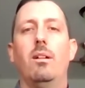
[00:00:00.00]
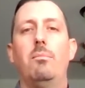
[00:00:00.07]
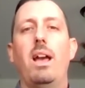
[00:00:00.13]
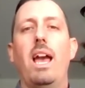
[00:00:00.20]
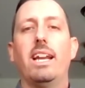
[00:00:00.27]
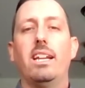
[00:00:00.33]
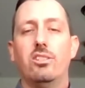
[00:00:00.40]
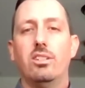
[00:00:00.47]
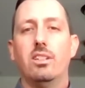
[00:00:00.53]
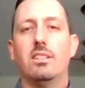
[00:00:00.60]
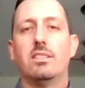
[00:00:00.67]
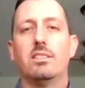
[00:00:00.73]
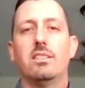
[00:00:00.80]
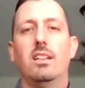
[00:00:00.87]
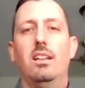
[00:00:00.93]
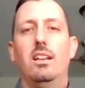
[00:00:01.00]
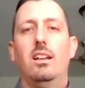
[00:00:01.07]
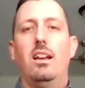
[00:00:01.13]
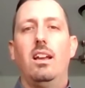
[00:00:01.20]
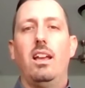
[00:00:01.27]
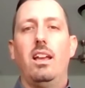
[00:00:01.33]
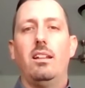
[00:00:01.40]
packages,
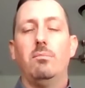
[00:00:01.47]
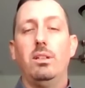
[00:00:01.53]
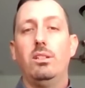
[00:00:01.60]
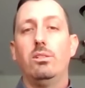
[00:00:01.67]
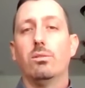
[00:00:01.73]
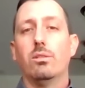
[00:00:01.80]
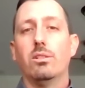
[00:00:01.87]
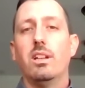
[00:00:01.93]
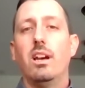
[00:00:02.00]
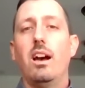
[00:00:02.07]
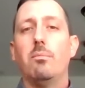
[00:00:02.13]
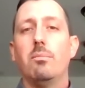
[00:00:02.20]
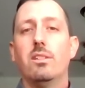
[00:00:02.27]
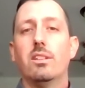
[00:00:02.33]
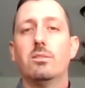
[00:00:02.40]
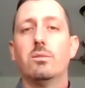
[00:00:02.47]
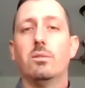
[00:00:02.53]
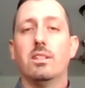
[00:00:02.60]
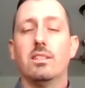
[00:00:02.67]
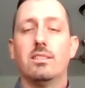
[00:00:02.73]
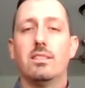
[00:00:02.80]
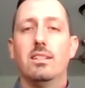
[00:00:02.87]
and be tooled up. This
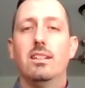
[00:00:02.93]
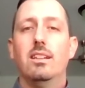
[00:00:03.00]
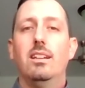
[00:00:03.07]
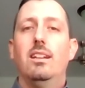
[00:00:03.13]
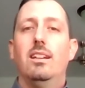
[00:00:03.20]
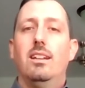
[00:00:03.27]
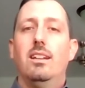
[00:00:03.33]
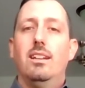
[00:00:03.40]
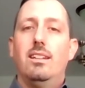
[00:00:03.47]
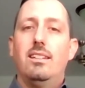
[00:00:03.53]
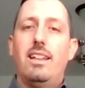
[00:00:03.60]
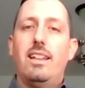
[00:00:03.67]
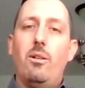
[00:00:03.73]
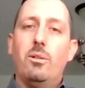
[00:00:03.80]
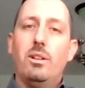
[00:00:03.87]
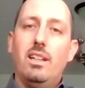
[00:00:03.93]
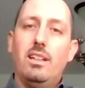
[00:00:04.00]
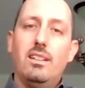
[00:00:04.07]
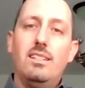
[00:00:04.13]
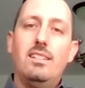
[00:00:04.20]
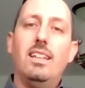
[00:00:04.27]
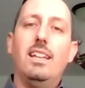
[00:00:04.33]
was now we need
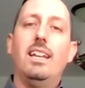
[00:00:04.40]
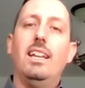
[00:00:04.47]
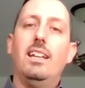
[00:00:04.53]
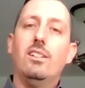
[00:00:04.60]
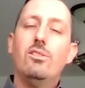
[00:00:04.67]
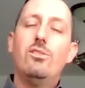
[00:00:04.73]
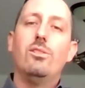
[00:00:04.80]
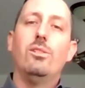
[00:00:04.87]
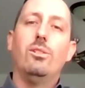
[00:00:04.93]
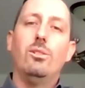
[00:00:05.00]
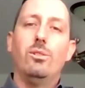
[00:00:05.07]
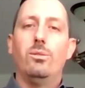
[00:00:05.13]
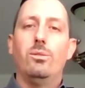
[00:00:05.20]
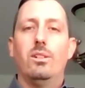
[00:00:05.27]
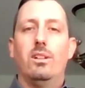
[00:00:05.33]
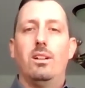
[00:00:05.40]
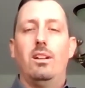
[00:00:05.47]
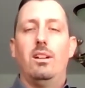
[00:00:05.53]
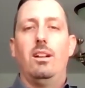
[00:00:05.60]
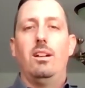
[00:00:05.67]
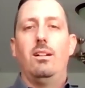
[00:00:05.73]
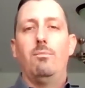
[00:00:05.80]
to dig into
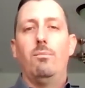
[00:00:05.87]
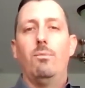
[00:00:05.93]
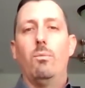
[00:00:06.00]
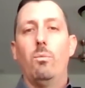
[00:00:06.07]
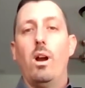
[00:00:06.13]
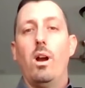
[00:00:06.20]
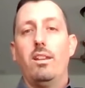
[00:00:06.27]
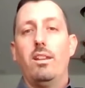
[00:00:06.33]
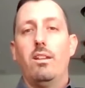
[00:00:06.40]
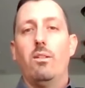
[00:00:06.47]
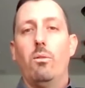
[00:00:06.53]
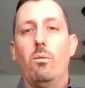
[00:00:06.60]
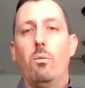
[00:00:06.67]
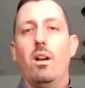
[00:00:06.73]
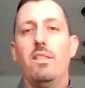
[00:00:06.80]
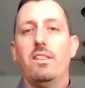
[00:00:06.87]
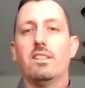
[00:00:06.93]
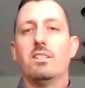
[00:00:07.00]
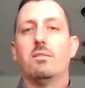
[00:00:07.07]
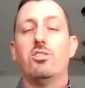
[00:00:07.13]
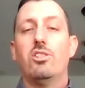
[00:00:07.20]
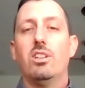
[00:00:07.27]
what
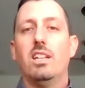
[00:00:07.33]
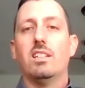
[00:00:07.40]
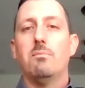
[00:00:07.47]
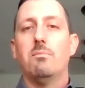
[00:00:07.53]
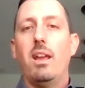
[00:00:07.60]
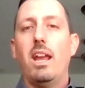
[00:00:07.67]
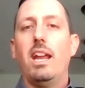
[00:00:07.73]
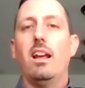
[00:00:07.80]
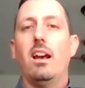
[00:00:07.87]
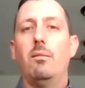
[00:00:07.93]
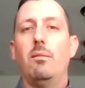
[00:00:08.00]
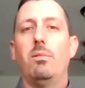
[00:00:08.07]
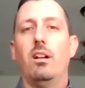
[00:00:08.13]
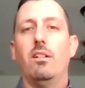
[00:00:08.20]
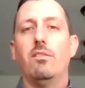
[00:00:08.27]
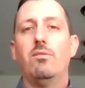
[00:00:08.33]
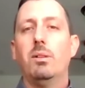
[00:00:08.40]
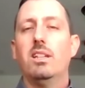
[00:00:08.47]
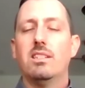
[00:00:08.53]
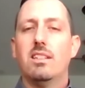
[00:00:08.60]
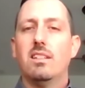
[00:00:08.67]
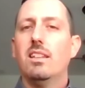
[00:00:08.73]
this machine is made up of,
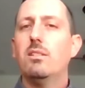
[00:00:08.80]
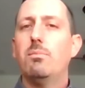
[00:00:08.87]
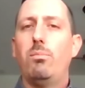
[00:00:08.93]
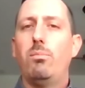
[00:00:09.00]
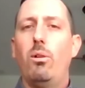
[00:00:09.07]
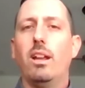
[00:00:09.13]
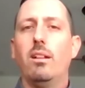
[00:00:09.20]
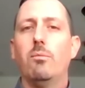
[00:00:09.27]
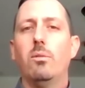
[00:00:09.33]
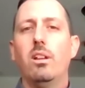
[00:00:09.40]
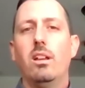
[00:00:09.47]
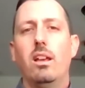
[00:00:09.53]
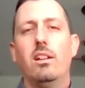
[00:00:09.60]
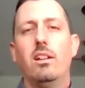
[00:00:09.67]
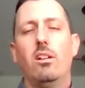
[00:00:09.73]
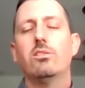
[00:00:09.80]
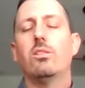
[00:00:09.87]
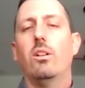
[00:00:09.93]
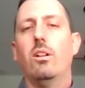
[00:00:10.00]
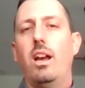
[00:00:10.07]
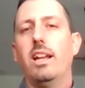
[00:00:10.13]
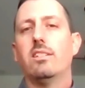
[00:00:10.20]
because at this point we had
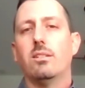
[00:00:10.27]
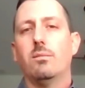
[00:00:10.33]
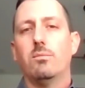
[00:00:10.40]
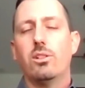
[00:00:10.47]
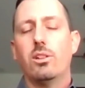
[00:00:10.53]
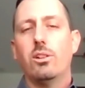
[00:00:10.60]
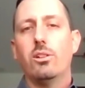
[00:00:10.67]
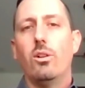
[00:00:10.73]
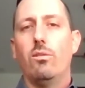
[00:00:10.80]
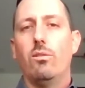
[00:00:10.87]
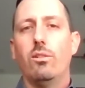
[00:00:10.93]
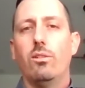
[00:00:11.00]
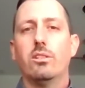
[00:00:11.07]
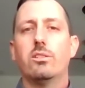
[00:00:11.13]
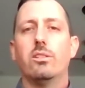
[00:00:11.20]
also had some turnover.